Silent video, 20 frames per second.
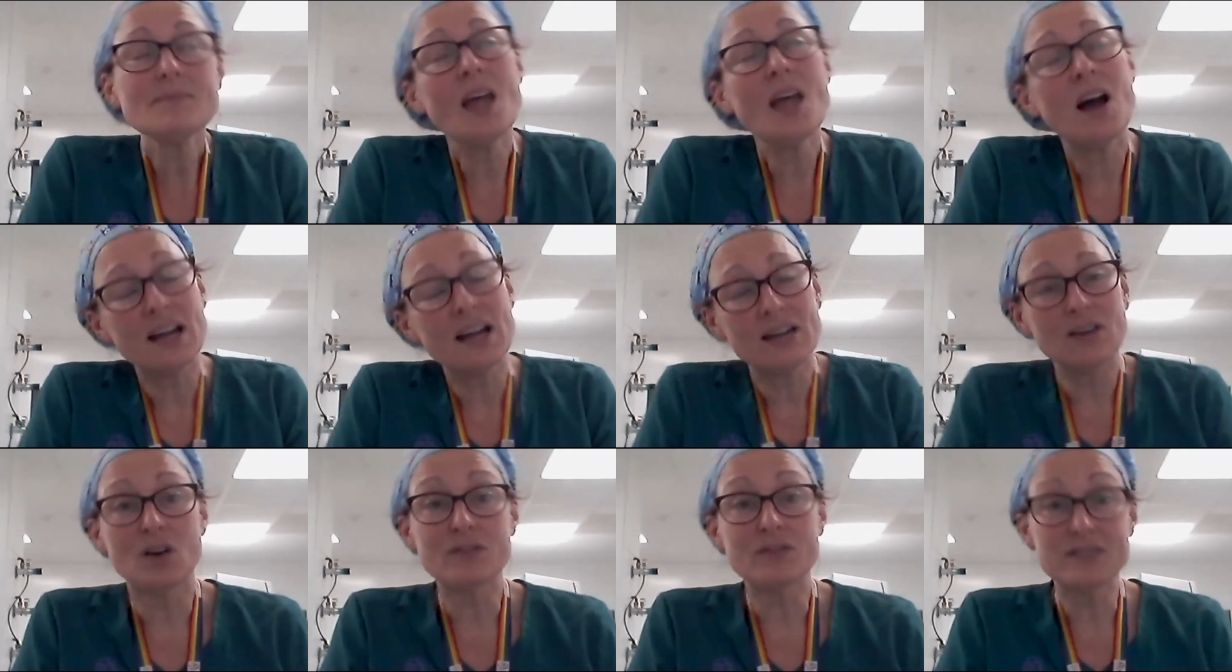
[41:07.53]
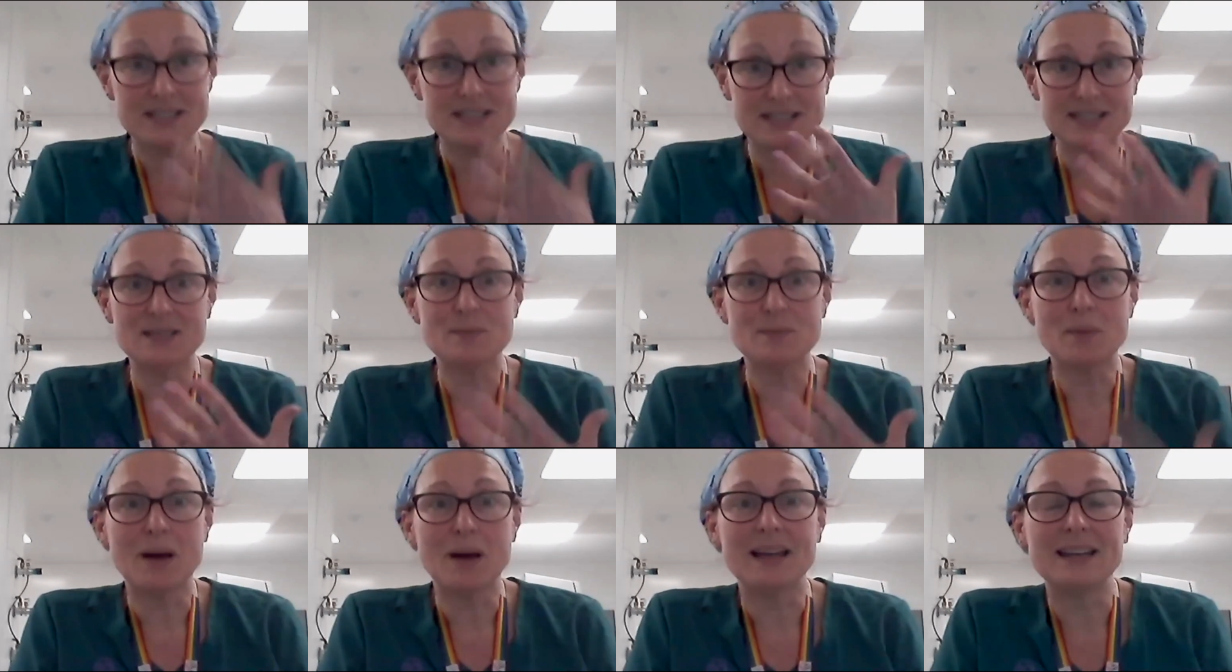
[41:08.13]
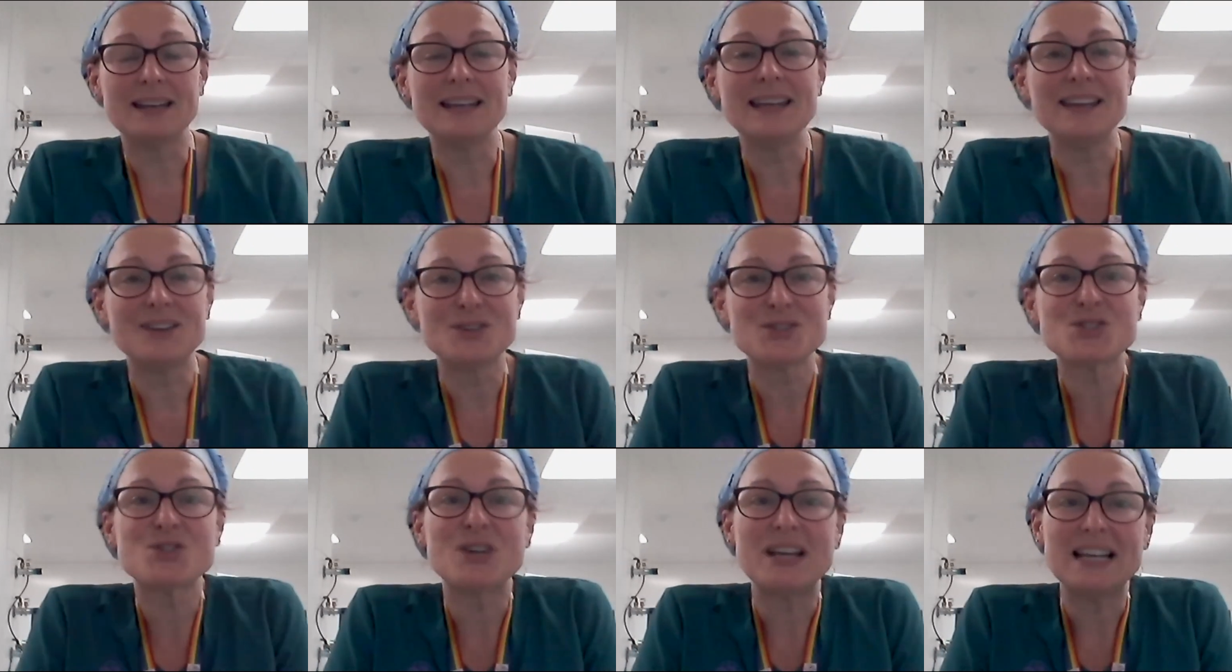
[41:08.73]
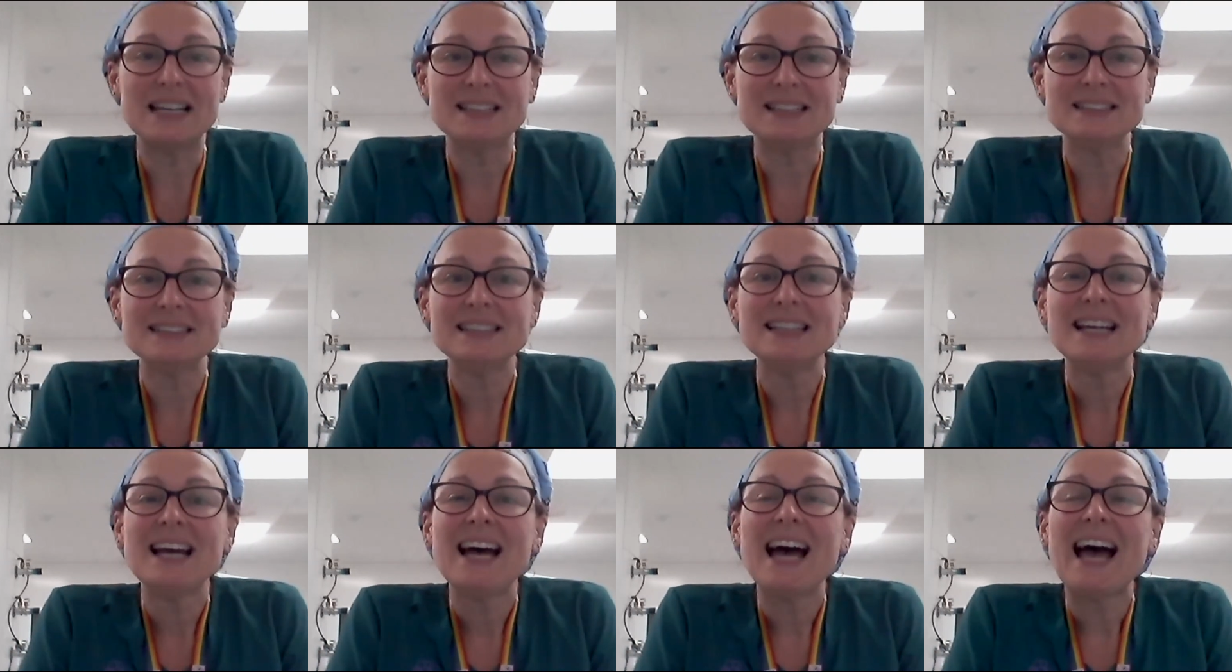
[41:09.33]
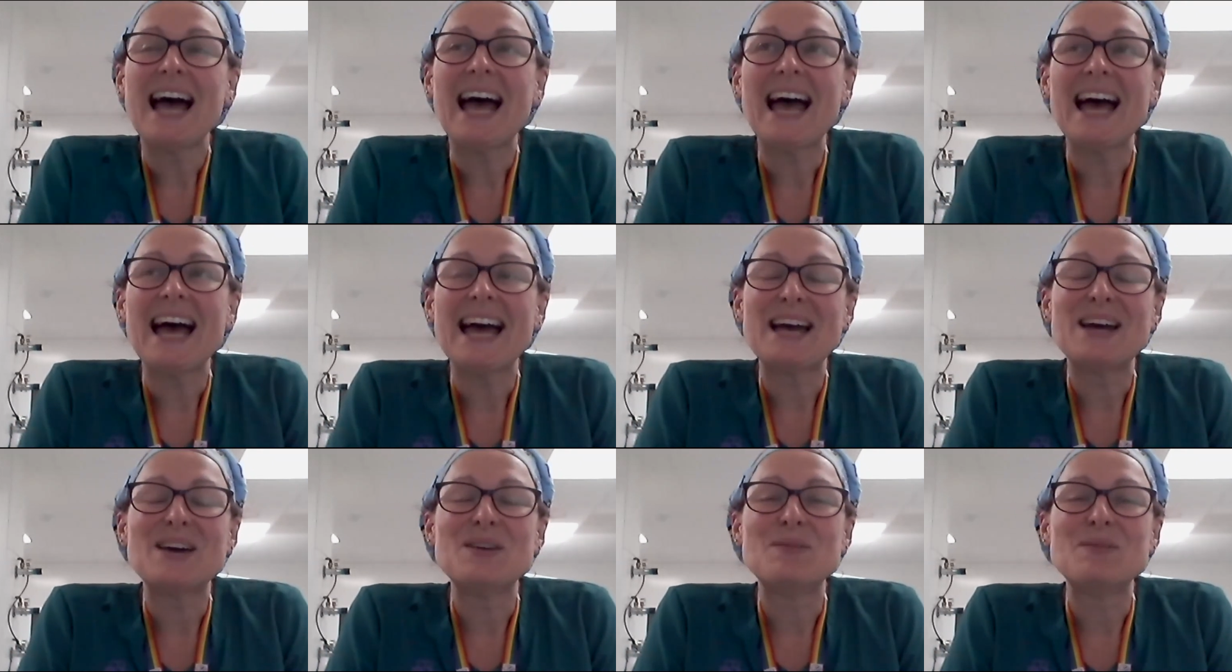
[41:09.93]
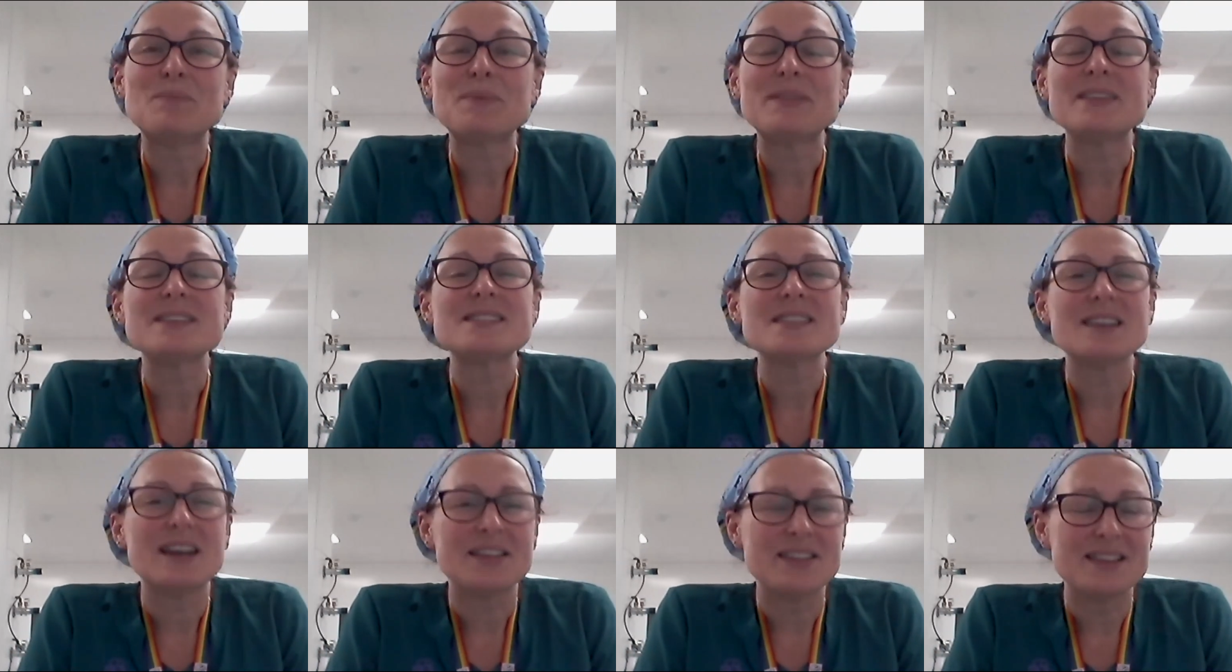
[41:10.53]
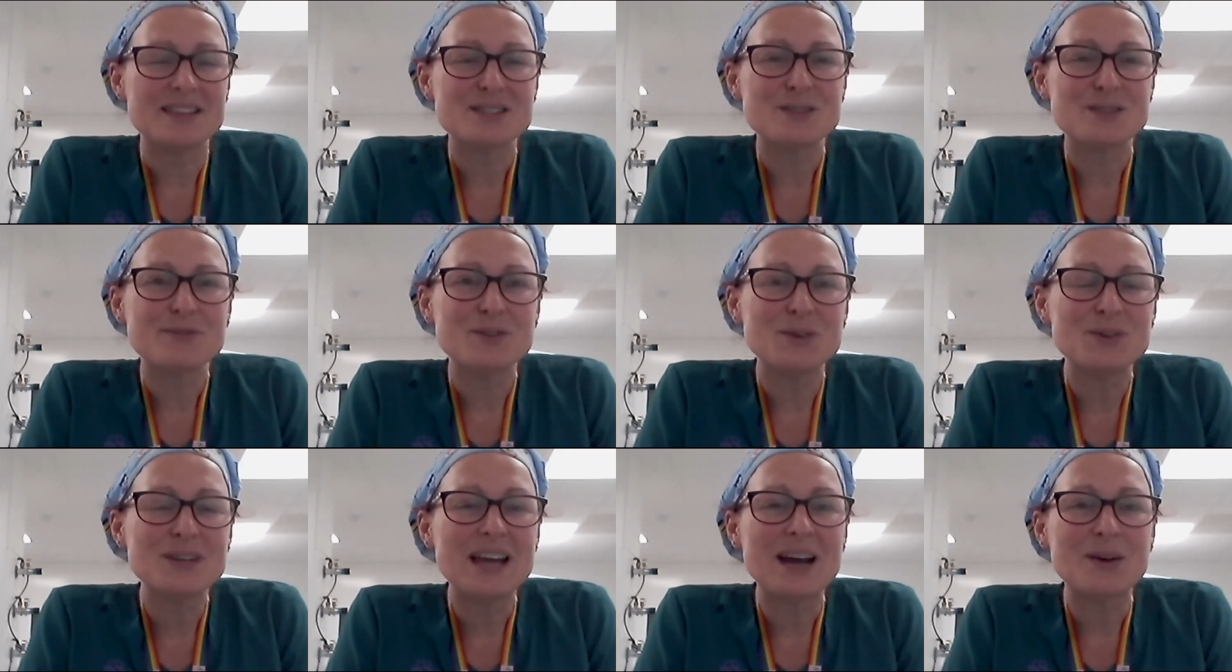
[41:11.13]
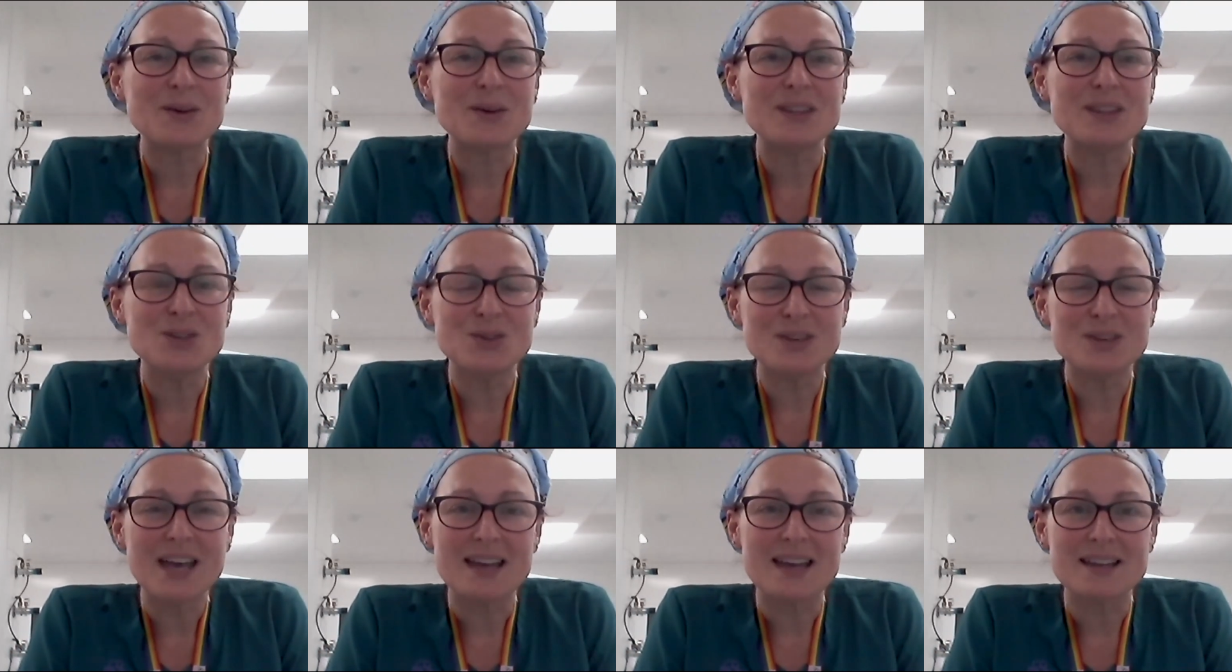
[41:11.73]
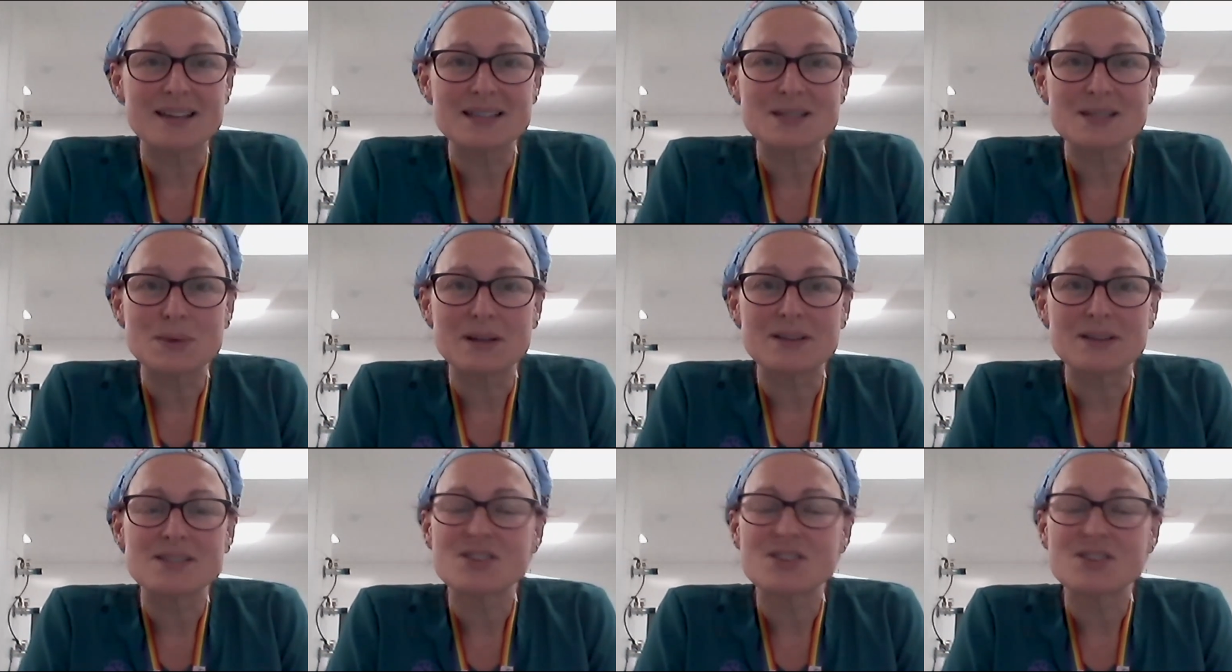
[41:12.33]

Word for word: I obviously did mine in Australia, um, but there's, I think there's a few now in the UK as well.